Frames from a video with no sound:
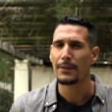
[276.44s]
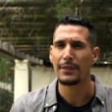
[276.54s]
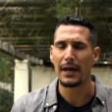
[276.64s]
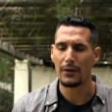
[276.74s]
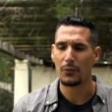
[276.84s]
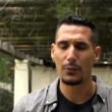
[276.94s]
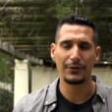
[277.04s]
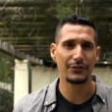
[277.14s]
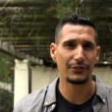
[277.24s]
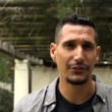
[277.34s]
that
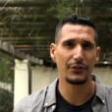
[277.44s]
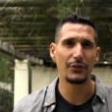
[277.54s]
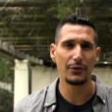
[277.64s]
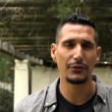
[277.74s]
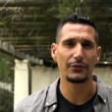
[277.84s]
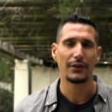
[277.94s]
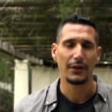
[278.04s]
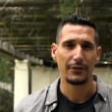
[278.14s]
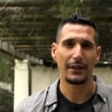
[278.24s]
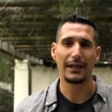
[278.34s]
we just use,
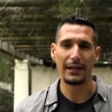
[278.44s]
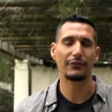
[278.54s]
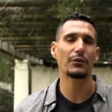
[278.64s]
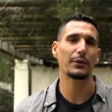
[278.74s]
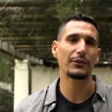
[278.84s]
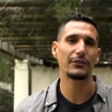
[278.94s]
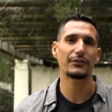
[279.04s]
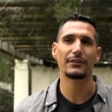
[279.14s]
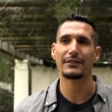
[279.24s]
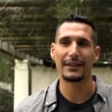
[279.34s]
that everyone
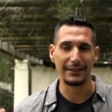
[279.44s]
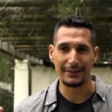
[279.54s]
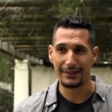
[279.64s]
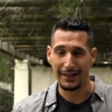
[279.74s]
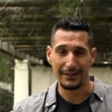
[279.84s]
uses and